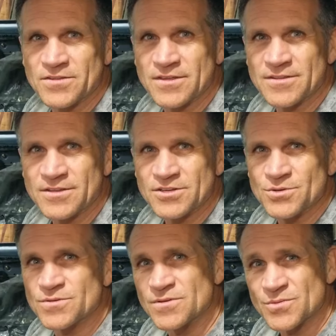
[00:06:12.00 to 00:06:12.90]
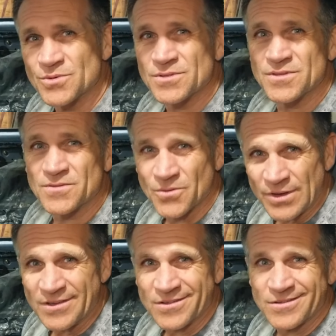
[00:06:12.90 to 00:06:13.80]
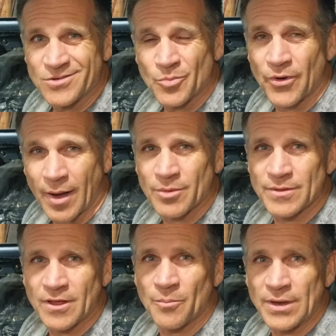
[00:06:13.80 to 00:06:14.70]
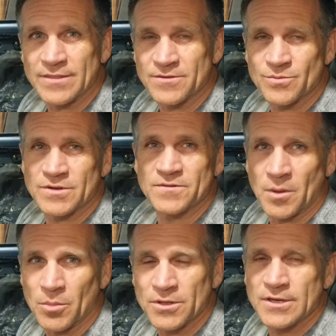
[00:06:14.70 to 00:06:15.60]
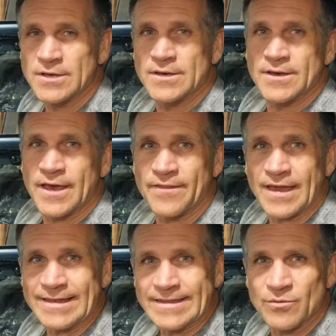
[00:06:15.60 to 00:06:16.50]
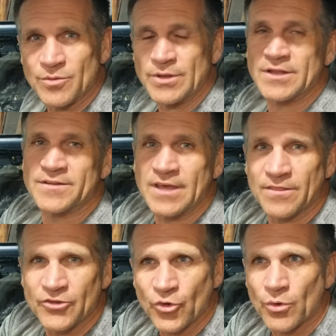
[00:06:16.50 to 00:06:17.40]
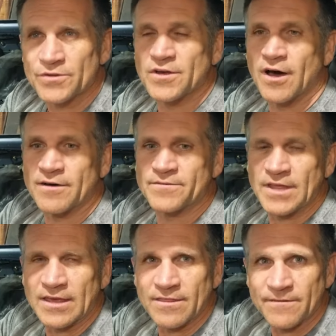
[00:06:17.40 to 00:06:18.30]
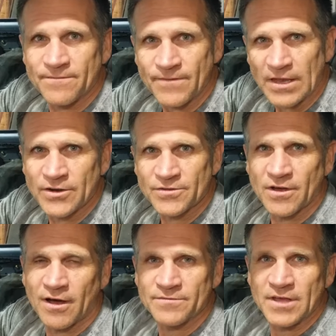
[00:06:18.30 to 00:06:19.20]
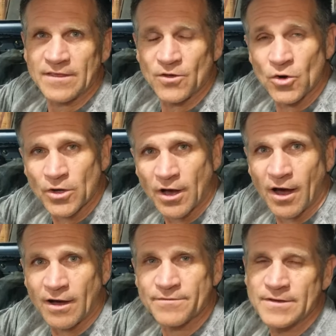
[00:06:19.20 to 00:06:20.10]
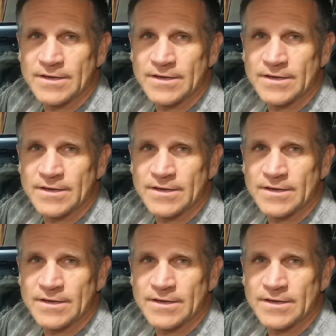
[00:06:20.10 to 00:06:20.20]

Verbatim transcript: that the juice is worth the squeeze. So probably I'll paint this one assembled. And the idea would be to take the doors off, take the fenders off, take the hood off,